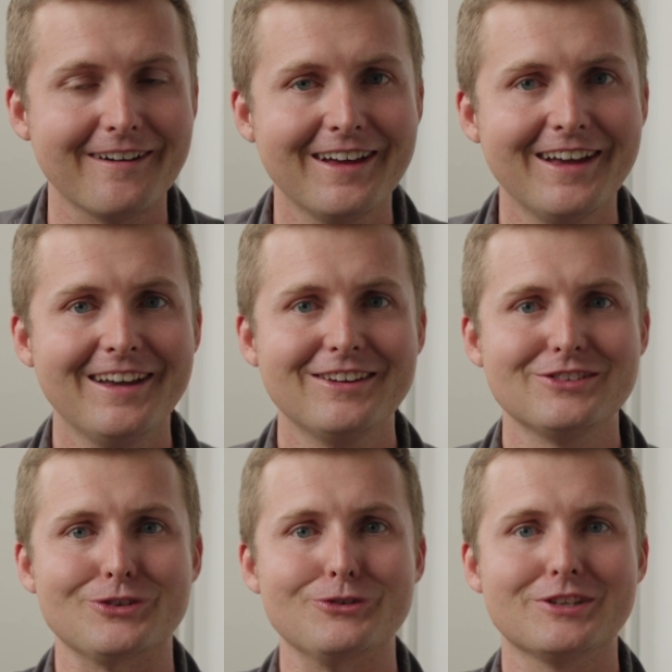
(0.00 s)
Today I'm going to
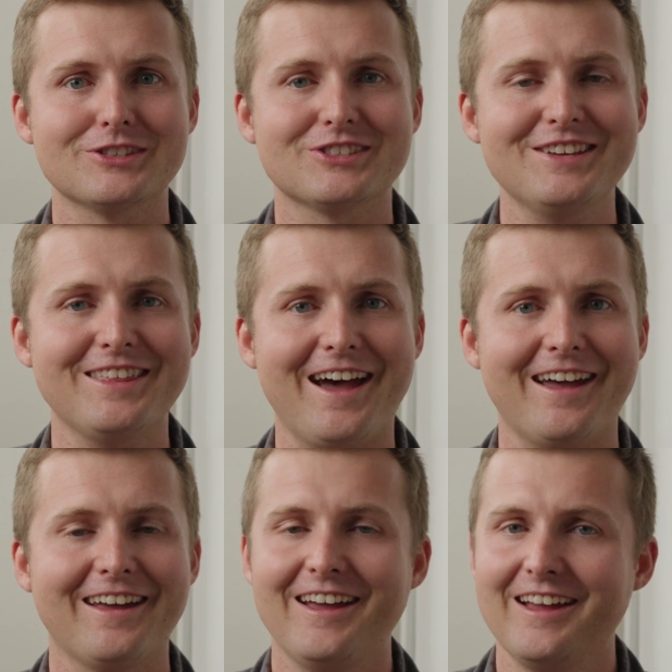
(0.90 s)
take this footage of me
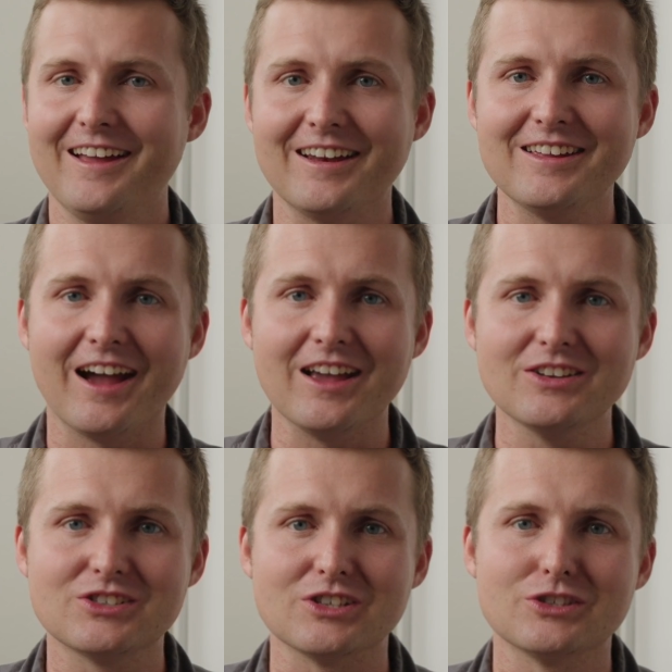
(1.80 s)
against a closet
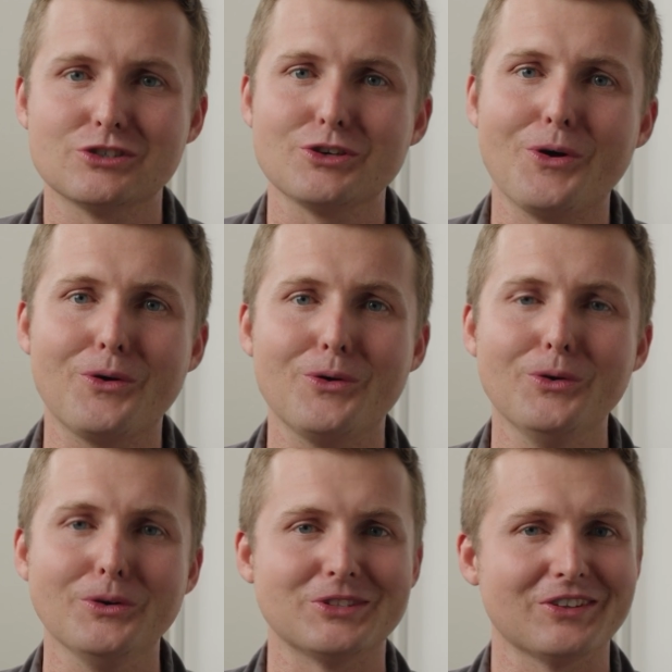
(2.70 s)
wall
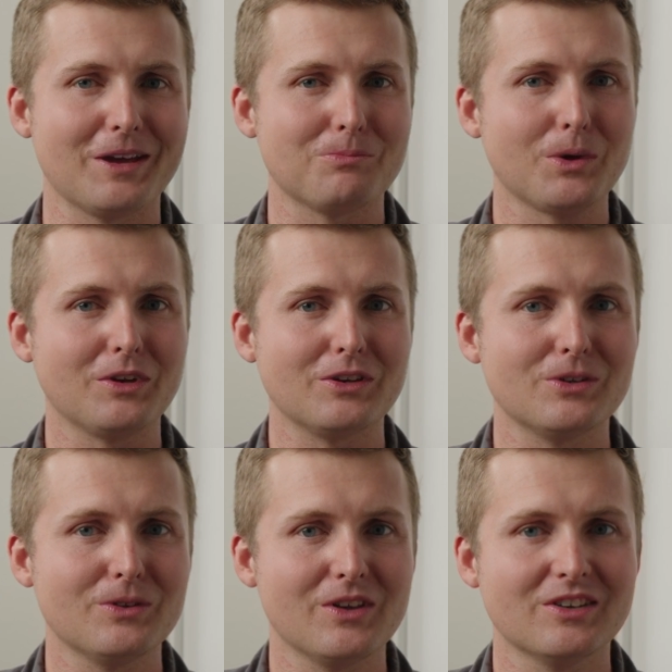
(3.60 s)
and replace
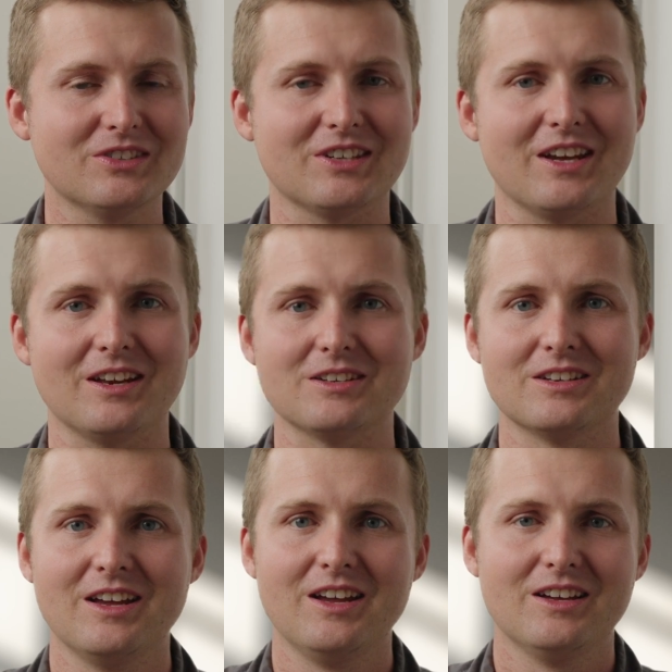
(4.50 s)
it with this
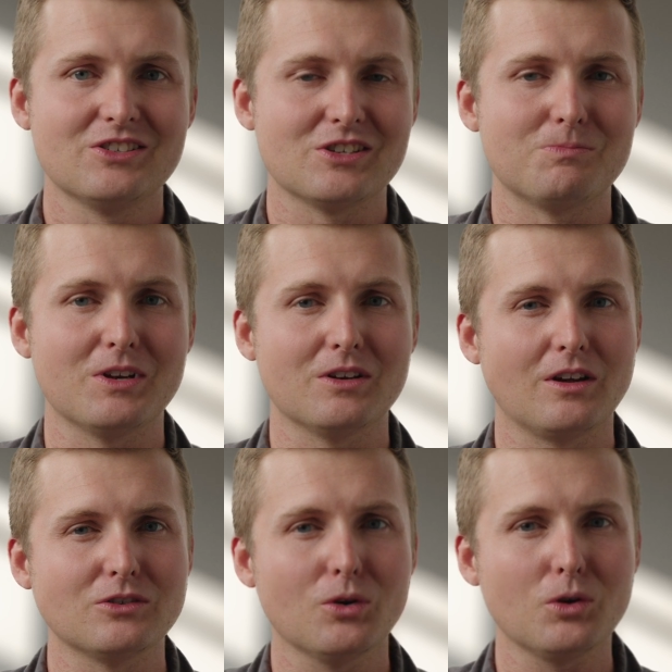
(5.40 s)
background
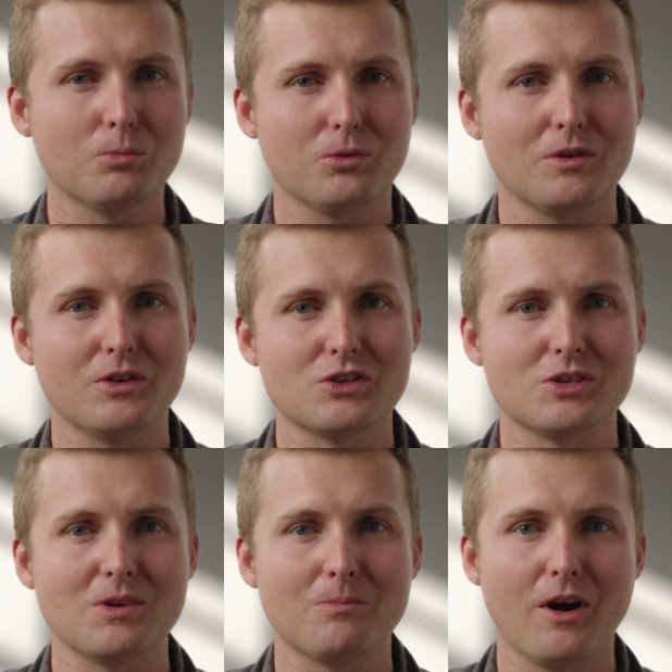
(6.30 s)
using DaVinci
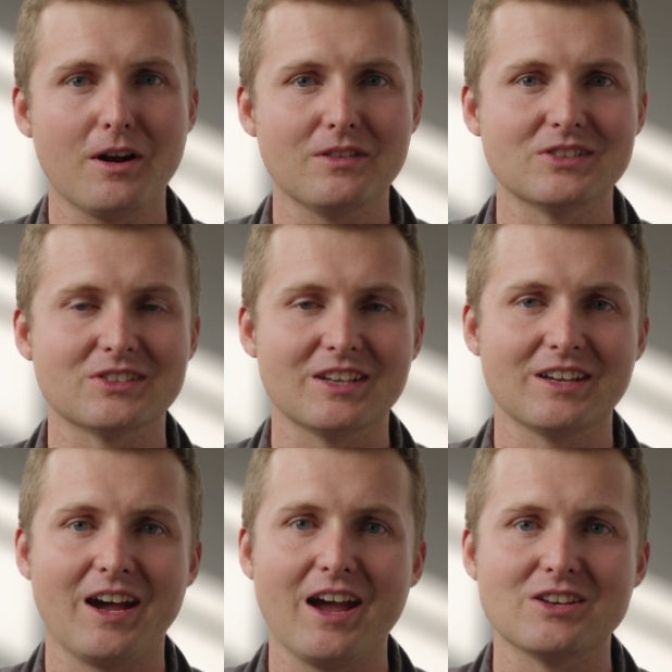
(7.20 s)
Resolve and Adobe
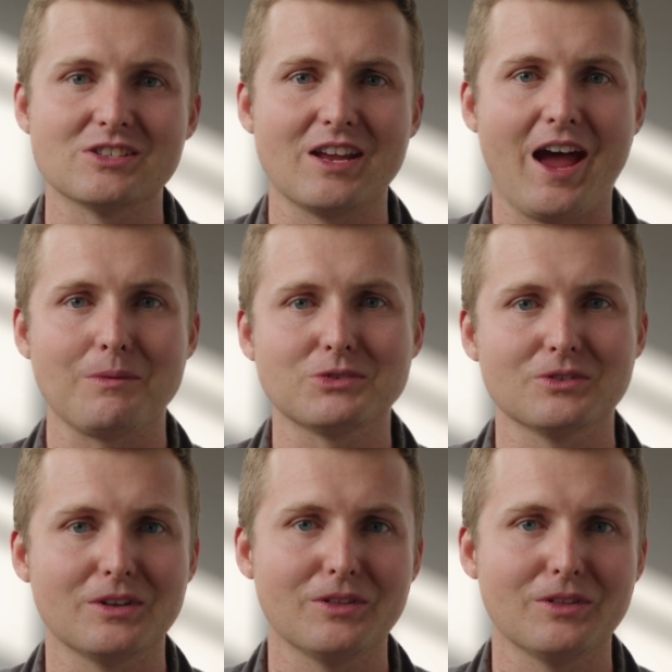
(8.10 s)
Photoshop Generative